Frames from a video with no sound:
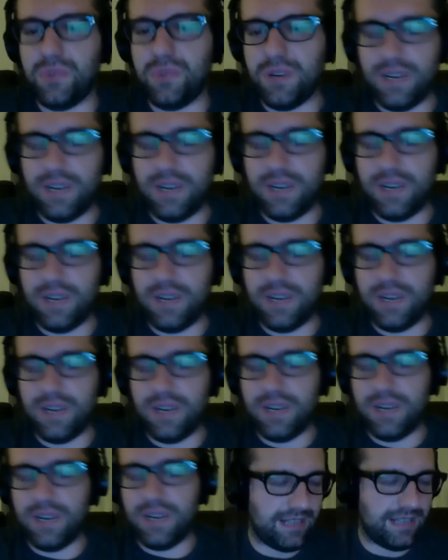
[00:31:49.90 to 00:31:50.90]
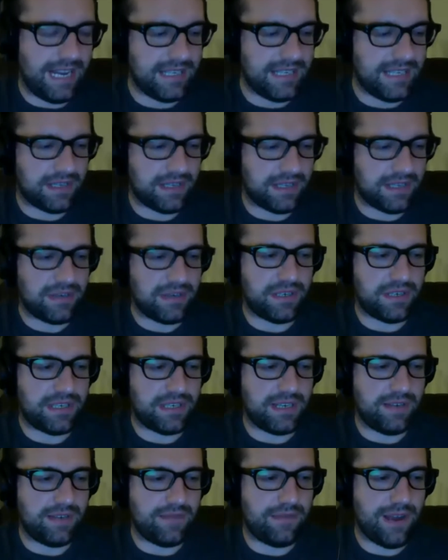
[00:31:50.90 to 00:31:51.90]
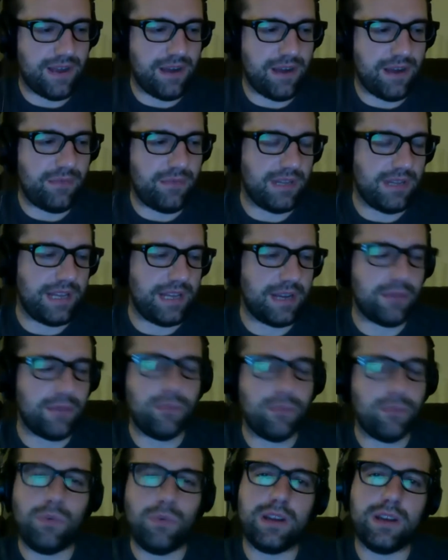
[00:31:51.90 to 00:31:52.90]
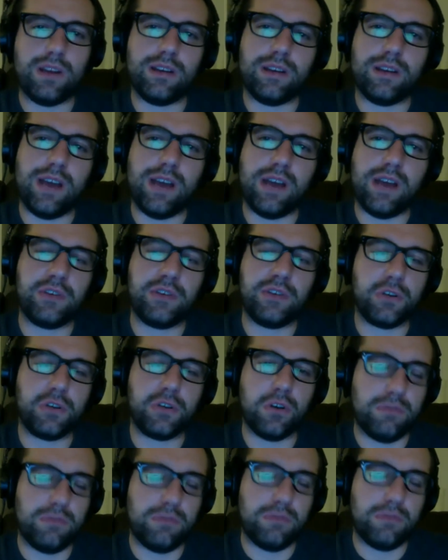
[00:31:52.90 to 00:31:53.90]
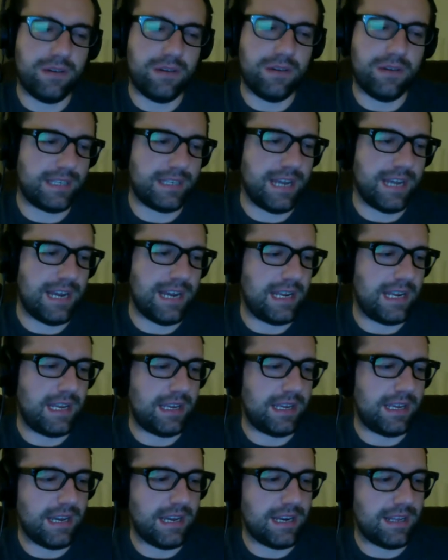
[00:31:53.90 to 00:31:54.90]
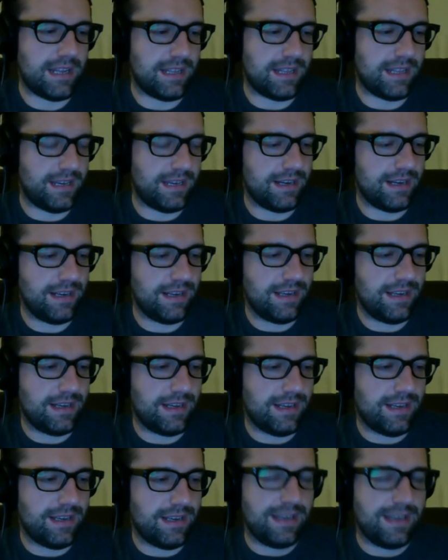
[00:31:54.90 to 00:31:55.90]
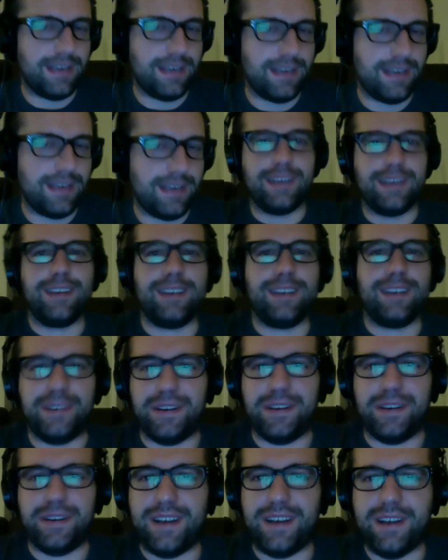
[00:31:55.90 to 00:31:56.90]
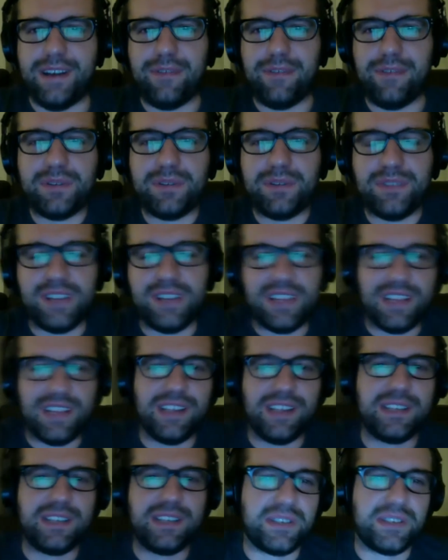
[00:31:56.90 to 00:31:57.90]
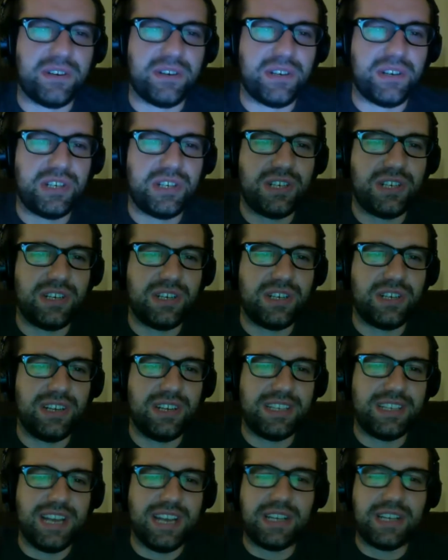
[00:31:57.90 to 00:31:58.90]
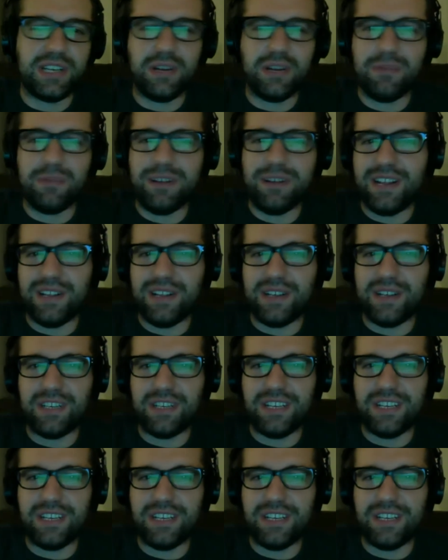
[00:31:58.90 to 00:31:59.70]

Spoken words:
mostly about Elasticsearch stuff. How did you go about designing kind of the? I always forget the Elasticsearch exact terminology.